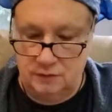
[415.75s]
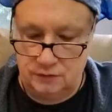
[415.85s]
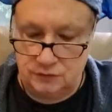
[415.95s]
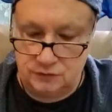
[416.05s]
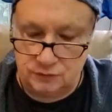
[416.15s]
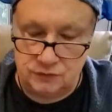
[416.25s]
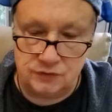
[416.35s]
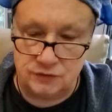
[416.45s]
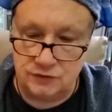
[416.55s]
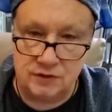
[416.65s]
shoot,
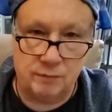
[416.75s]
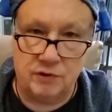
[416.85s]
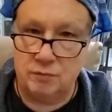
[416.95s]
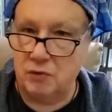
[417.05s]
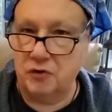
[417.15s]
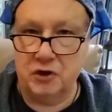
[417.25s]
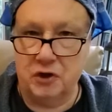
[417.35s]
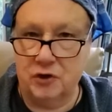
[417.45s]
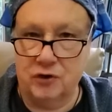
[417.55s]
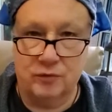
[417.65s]
just stepping up on the
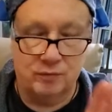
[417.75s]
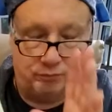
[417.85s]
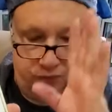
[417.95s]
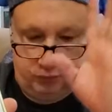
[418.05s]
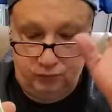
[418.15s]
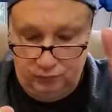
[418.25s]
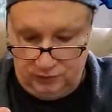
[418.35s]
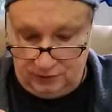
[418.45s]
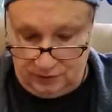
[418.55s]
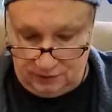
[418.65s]
curb,
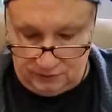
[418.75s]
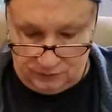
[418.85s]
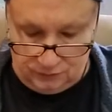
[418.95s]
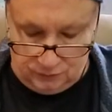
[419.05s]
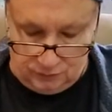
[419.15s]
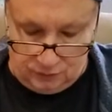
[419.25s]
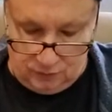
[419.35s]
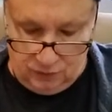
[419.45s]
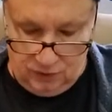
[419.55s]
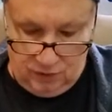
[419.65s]
it hits you, you know.
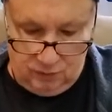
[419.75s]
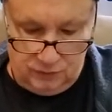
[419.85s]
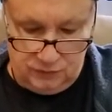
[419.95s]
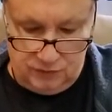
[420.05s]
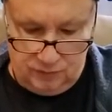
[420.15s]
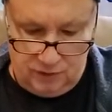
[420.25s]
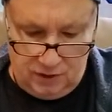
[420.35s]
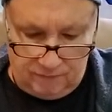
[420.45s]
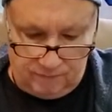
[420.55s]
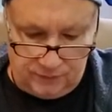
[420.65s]
There's some
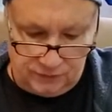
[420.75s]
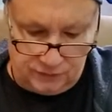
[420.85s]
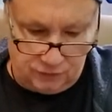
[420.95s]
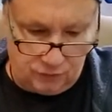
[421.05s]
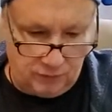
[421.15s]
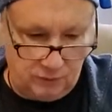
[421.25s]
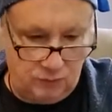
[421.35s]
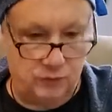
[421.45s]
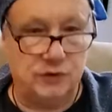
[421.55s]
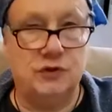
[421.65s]
kind of physical, maybe when you